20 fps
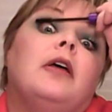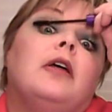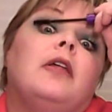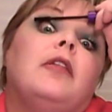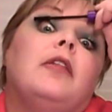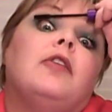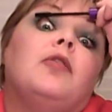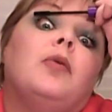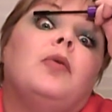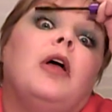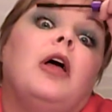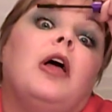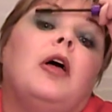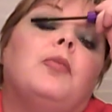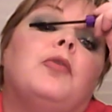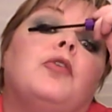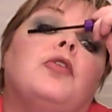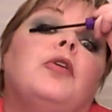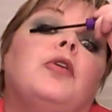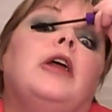And this will
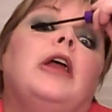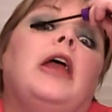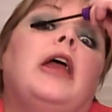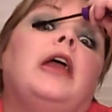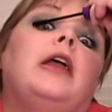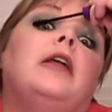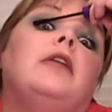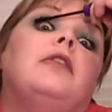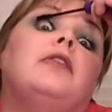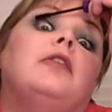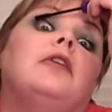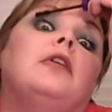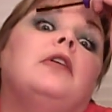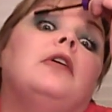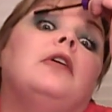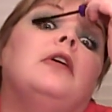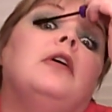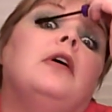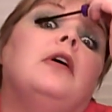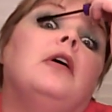help create
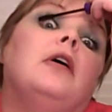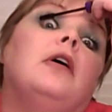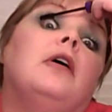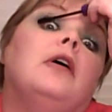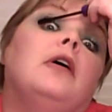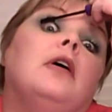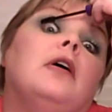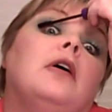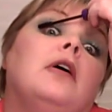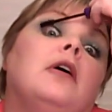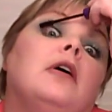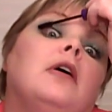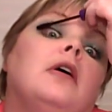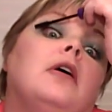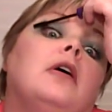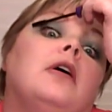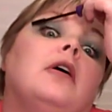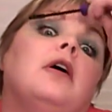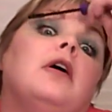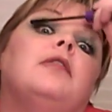
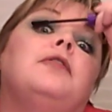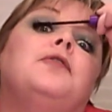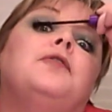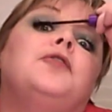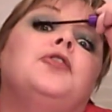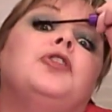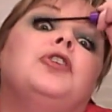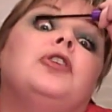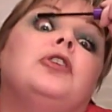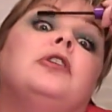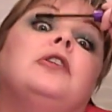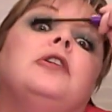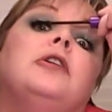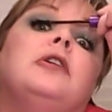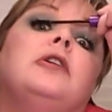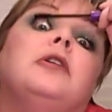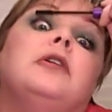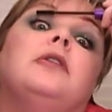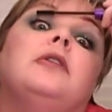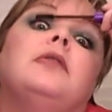a full